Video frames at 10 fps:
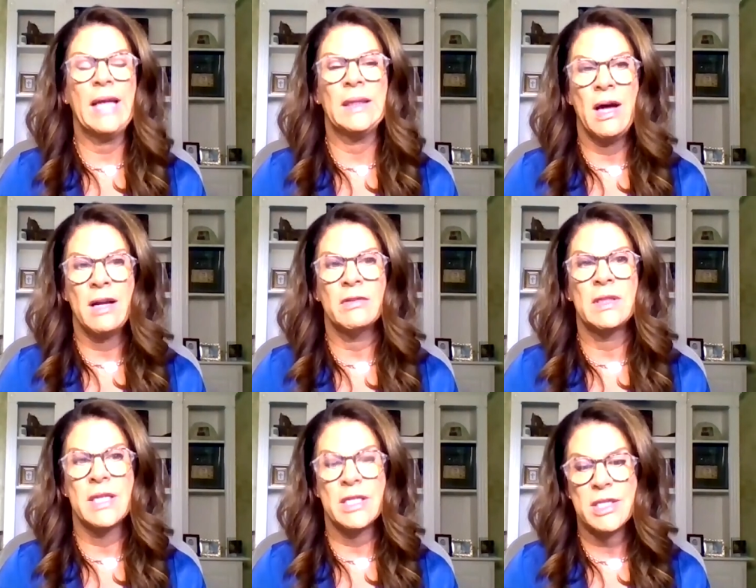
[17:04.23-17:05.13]
a lot of
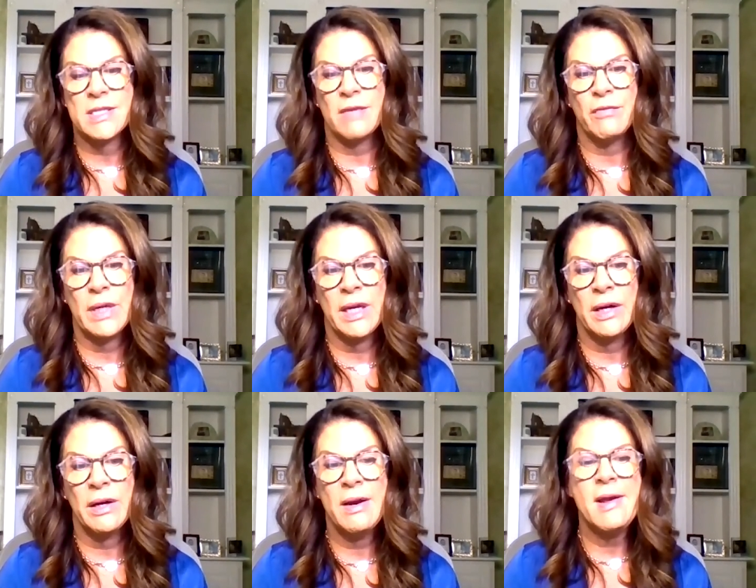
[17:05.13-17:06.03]
clinicians every
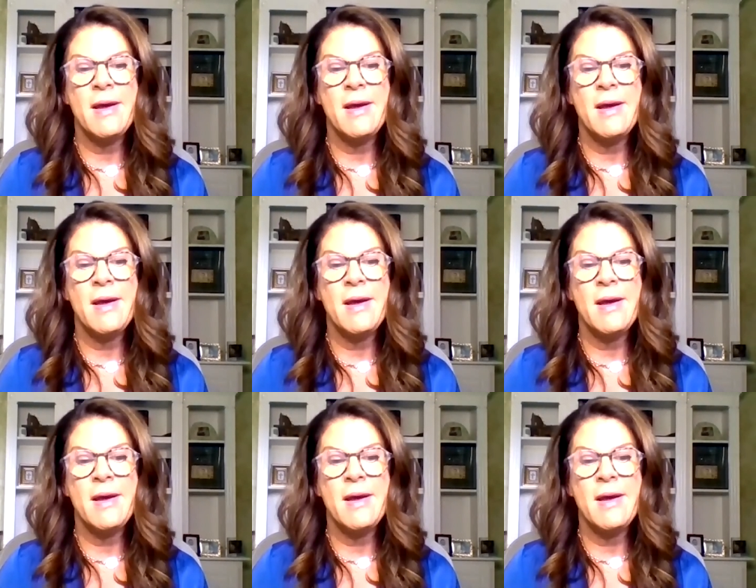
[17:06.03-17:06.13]
year,